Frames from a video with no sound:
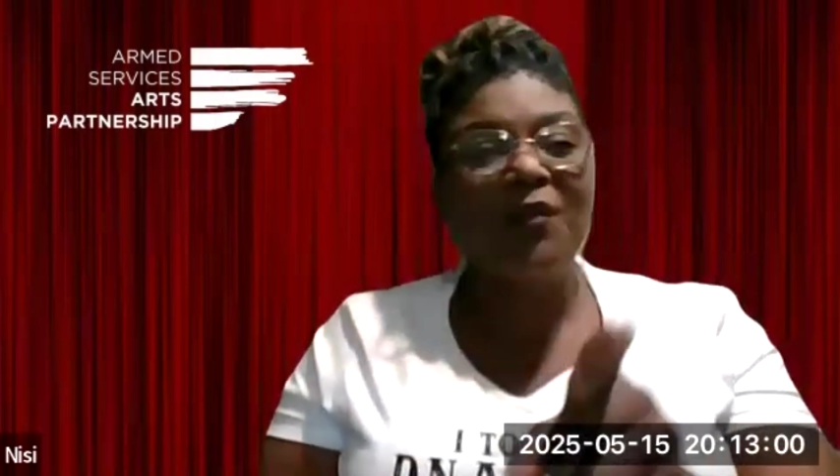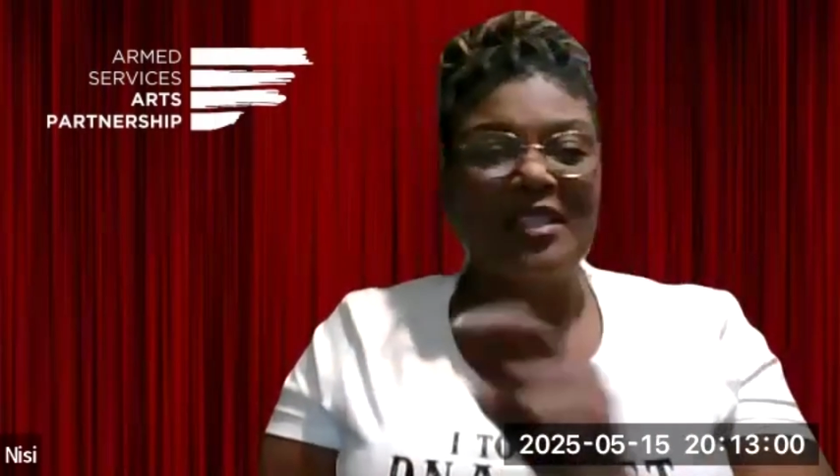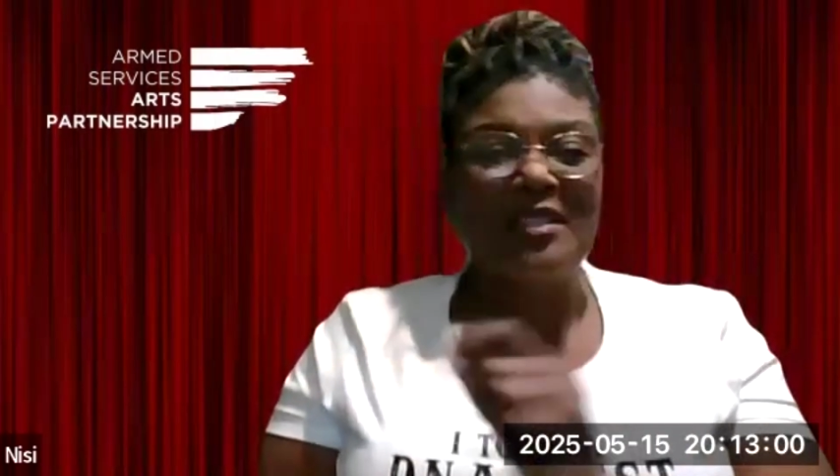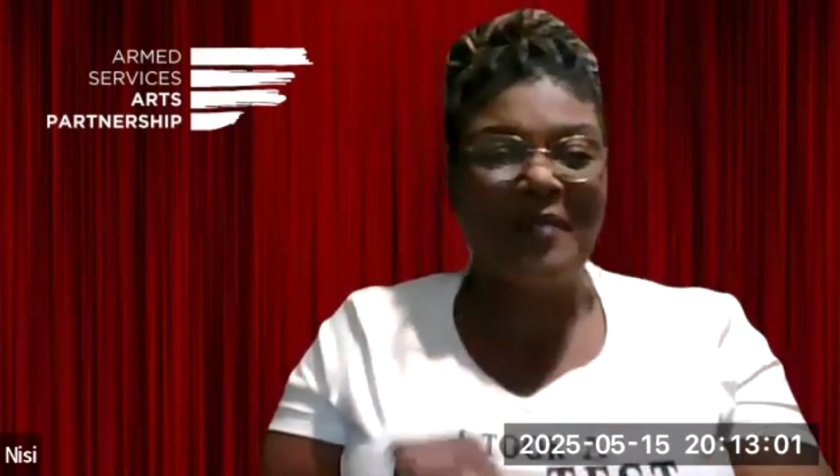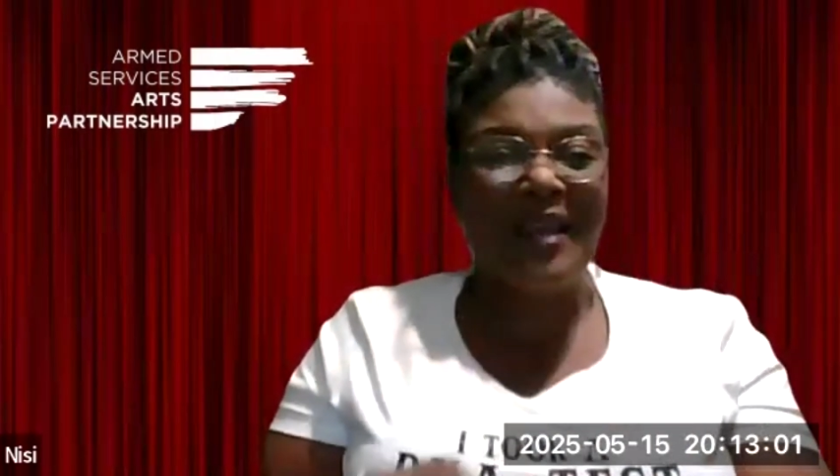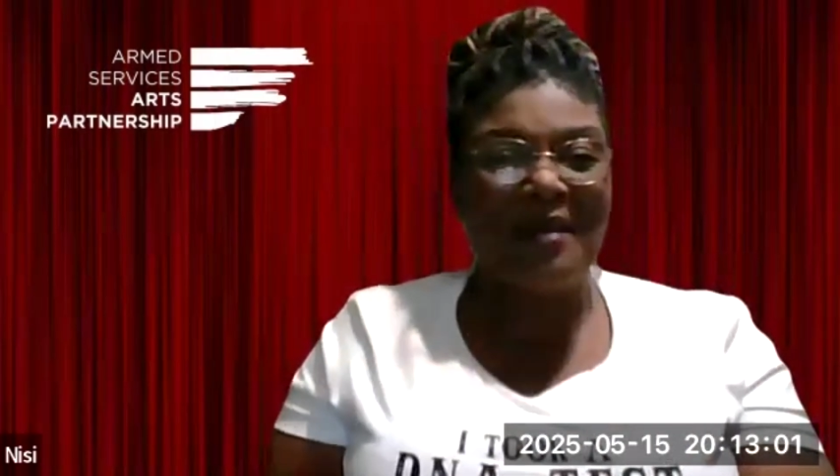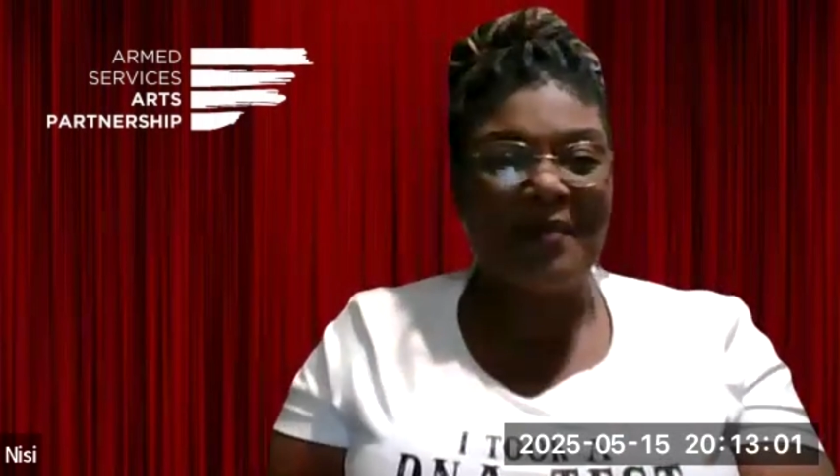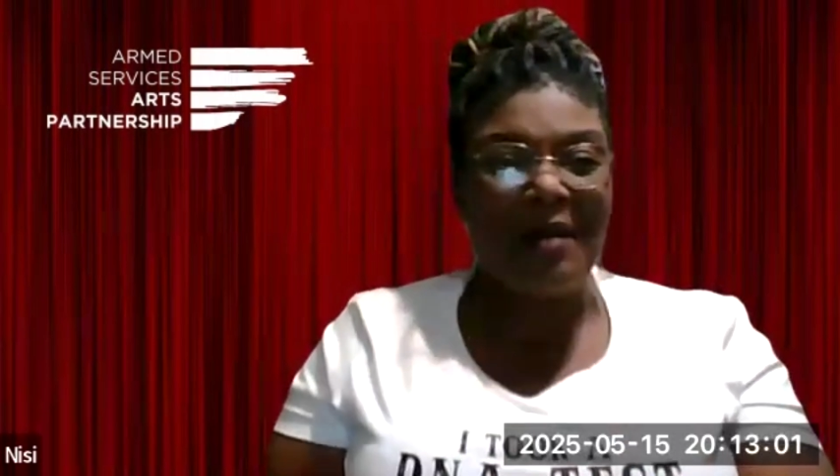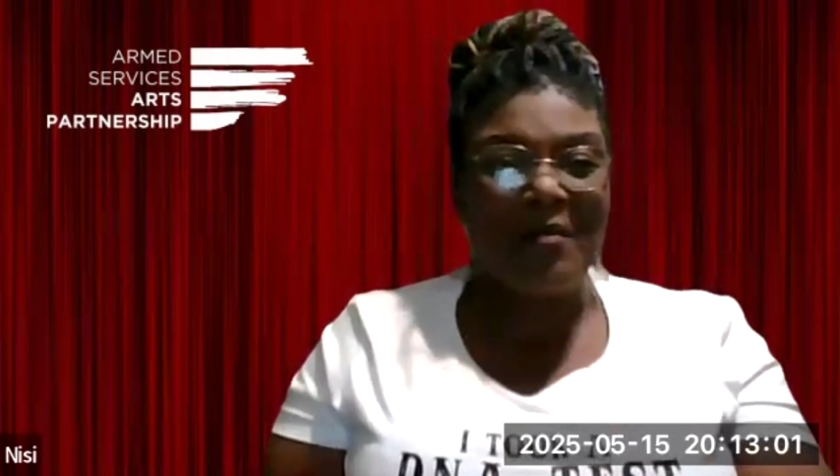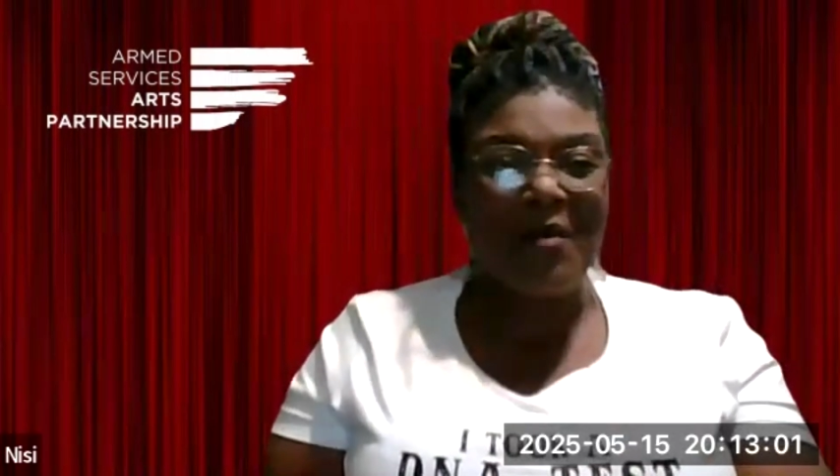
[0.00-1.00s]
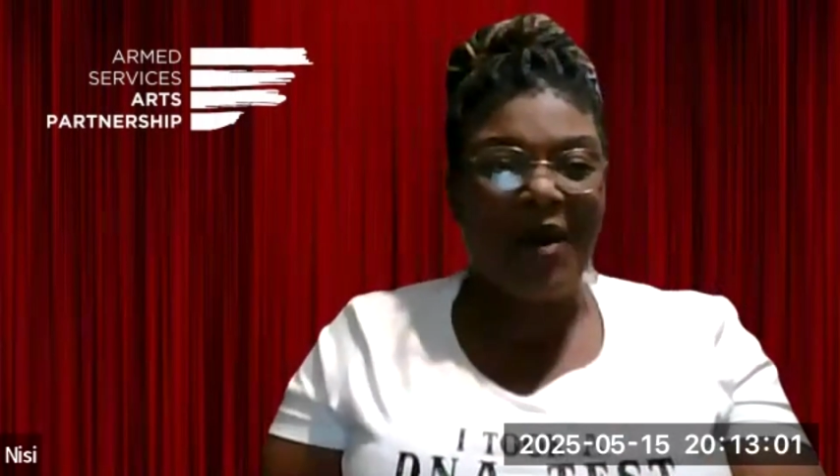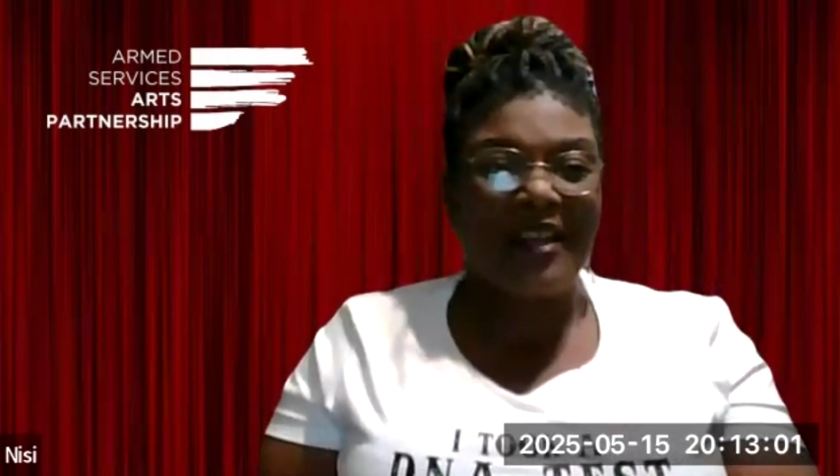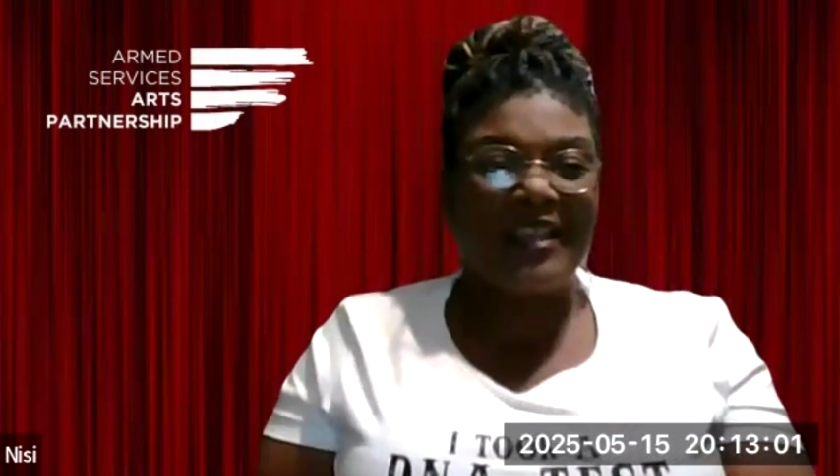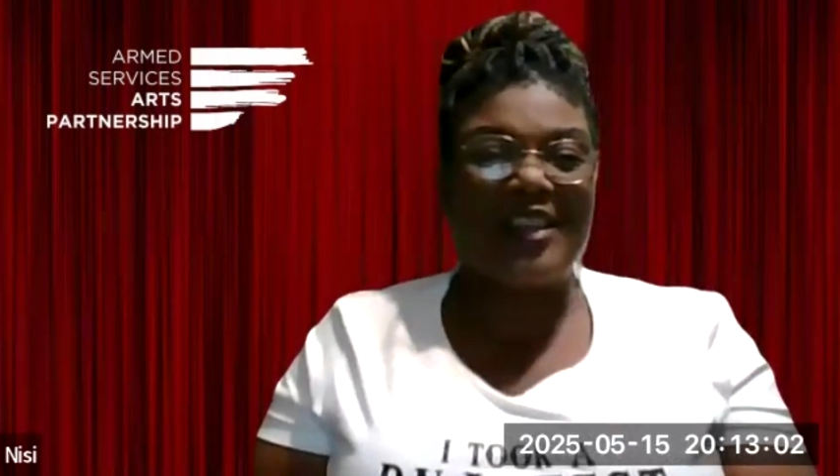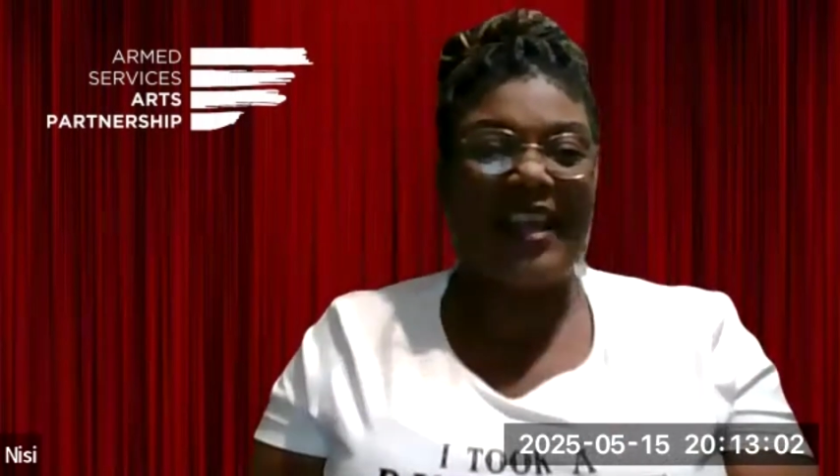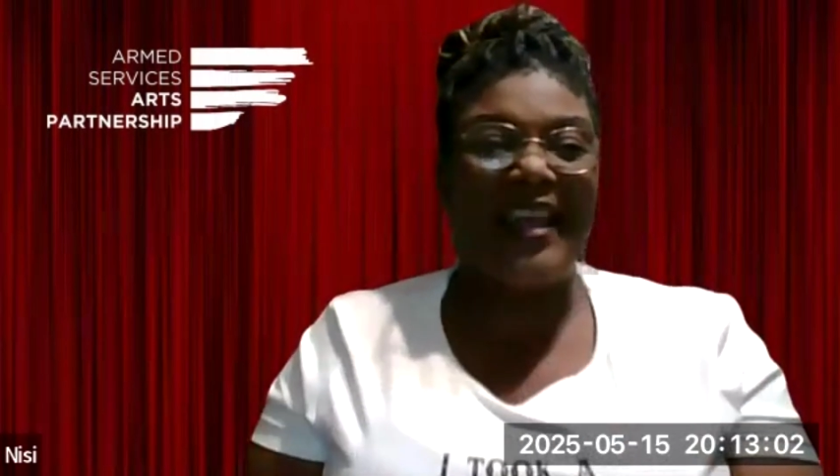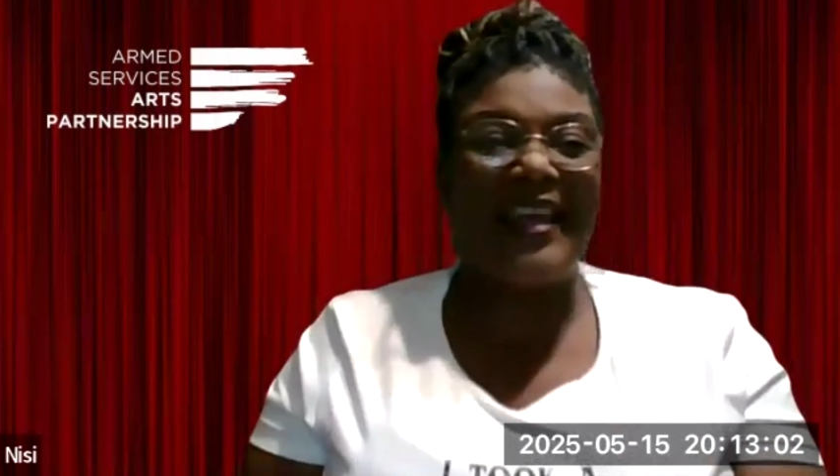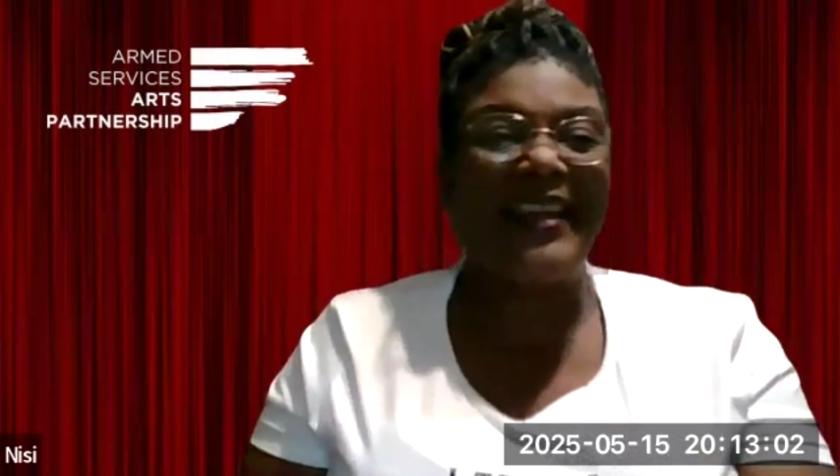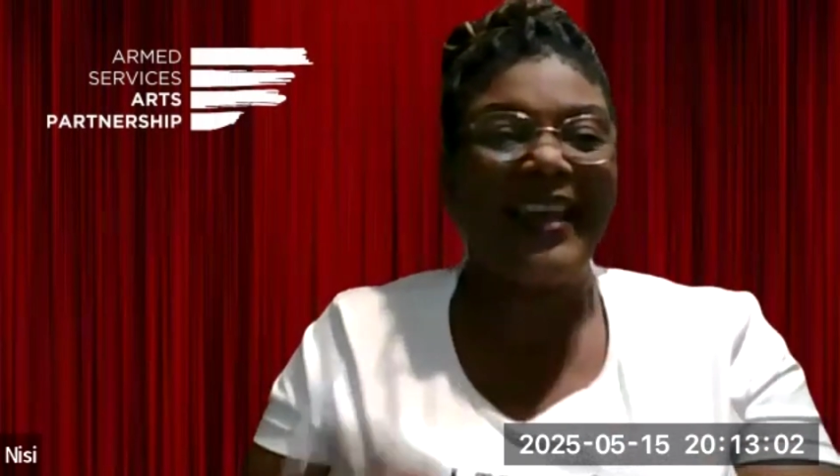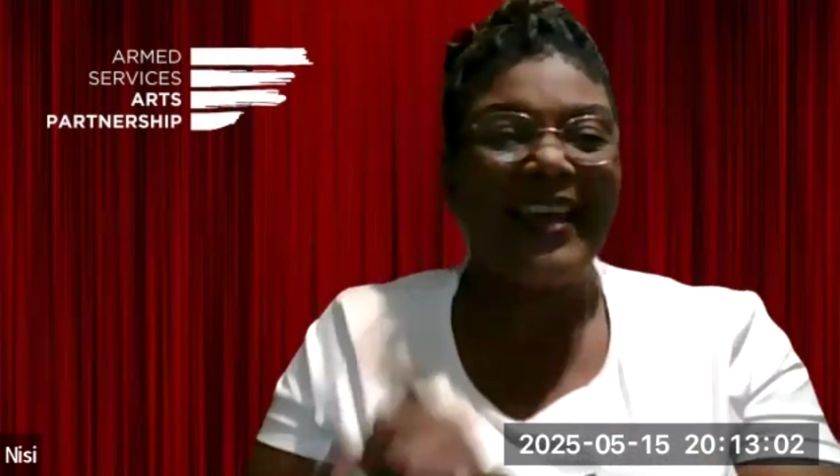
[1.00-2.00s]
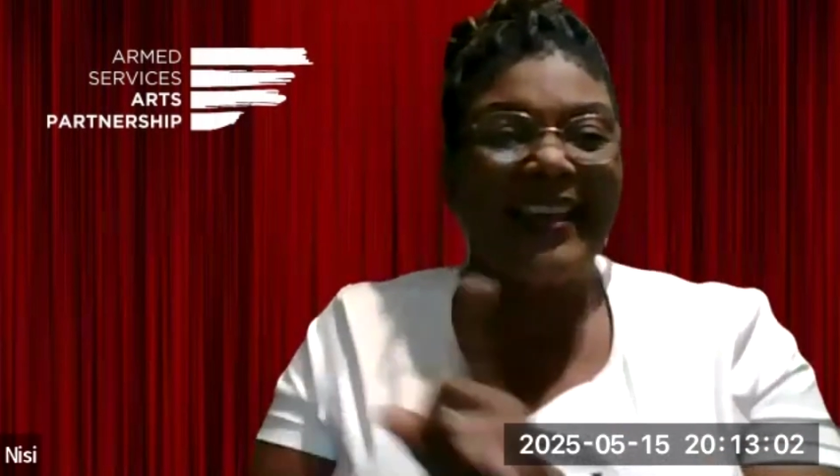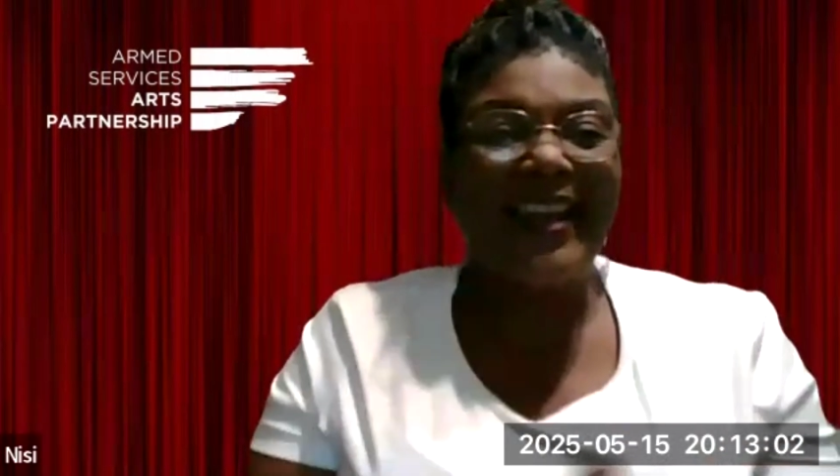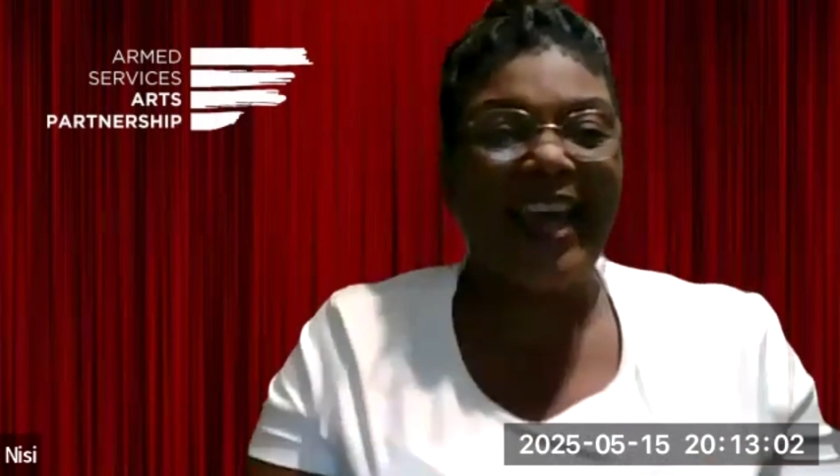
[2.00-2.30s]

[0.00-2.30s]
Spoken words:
he wasn't paying my mortgage and